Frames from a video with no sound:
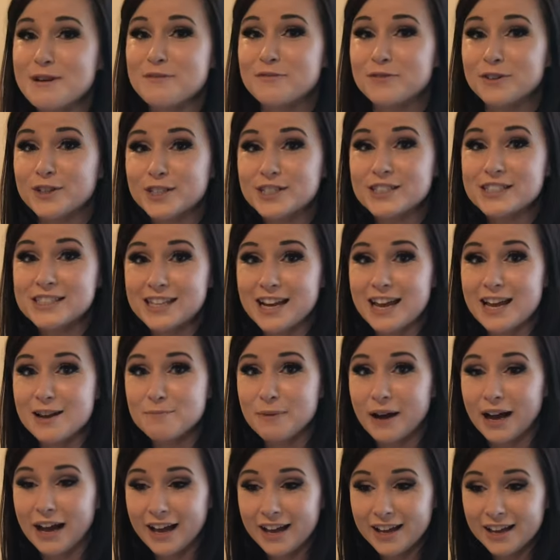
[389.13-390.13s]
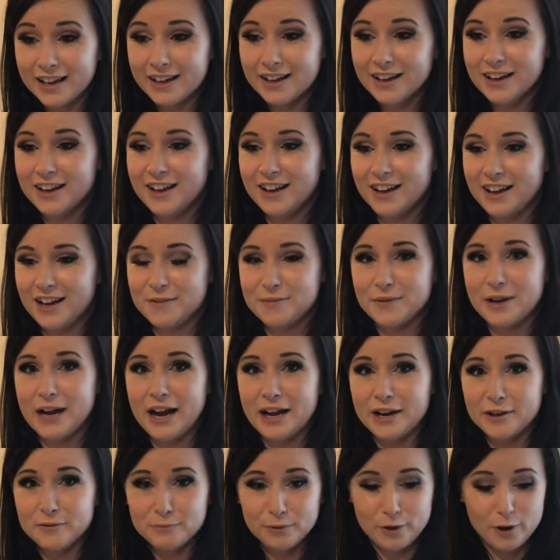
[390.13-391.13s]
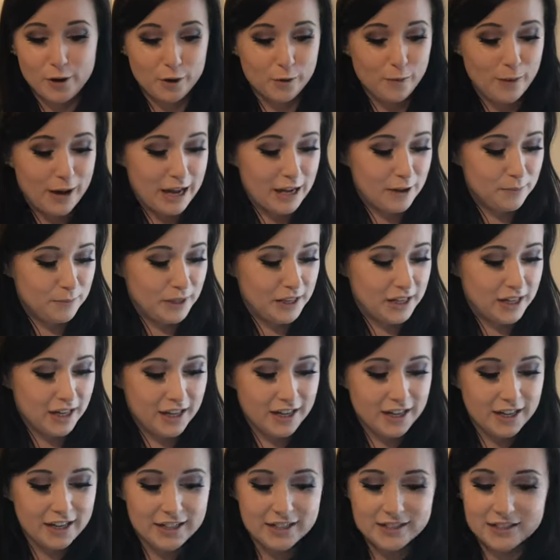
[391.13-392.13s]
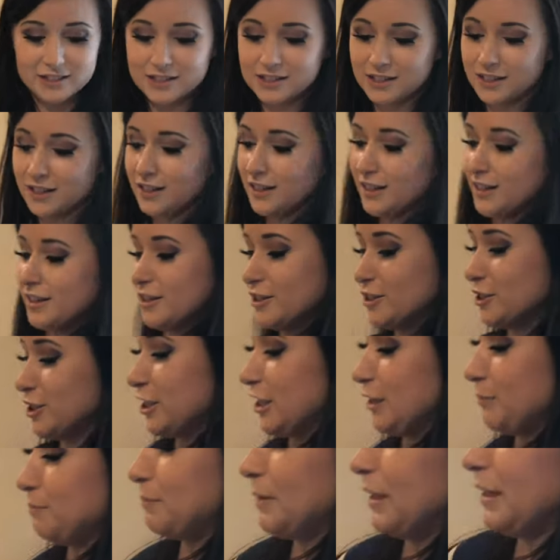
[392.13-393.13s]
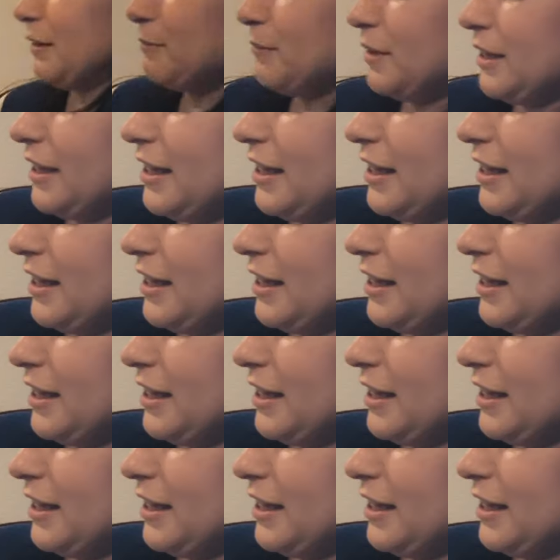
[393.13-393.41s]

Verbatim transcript: my first snake bite. I'm kind of blown away because she bit